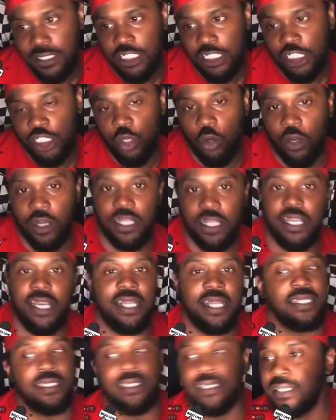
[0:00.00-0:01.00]

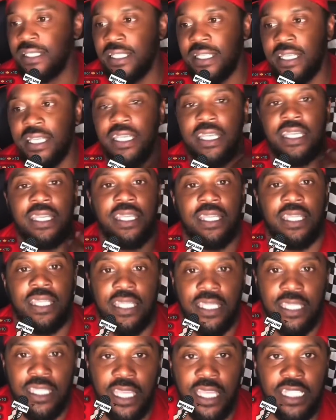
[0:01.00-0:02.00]
shortcuts,
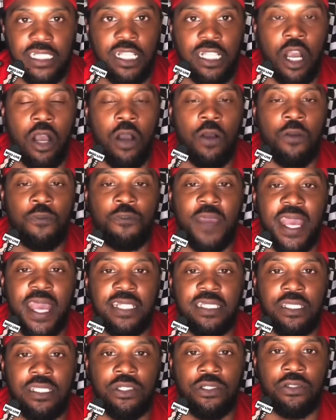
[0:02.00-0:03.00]
it's gone
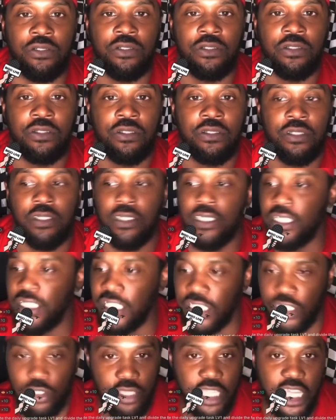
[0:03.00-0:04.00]
fast too. And
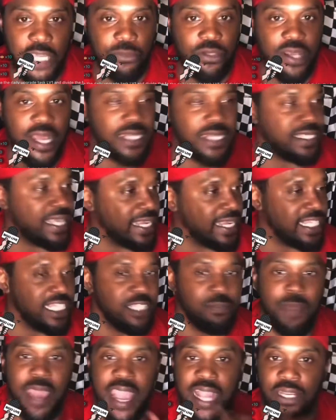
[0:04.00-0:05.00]
then you keep trying to take these
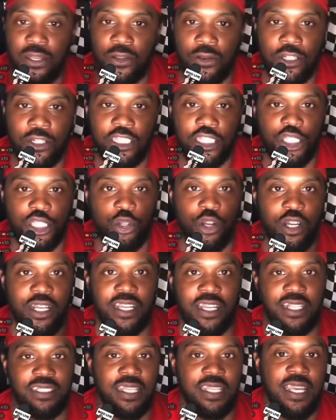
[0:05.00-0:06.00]
back doors and
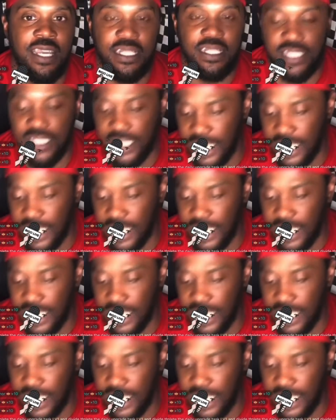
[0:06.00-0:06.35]
shortcuts to